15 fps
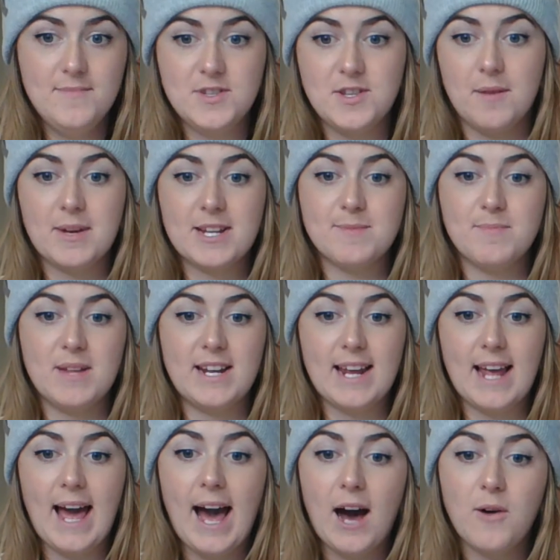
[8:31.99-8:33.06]
So I'm
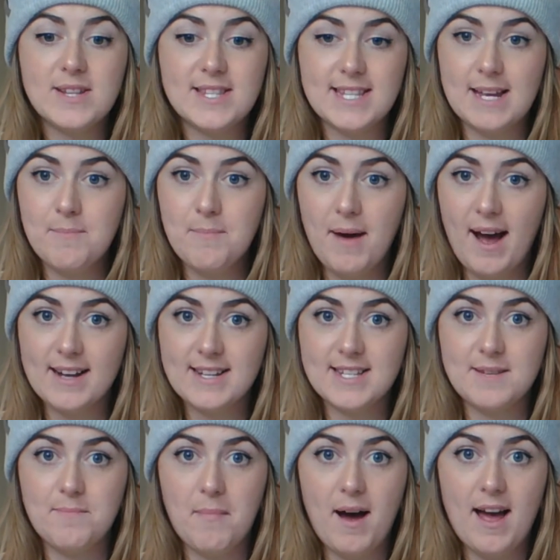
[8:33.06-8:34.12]
explaining how it's
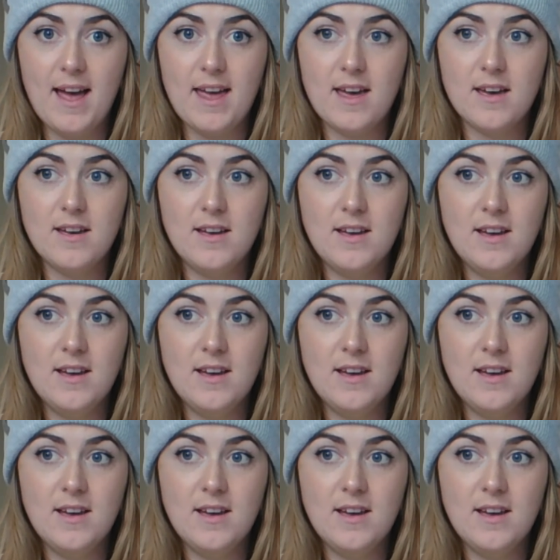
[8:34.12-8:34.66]
impacted my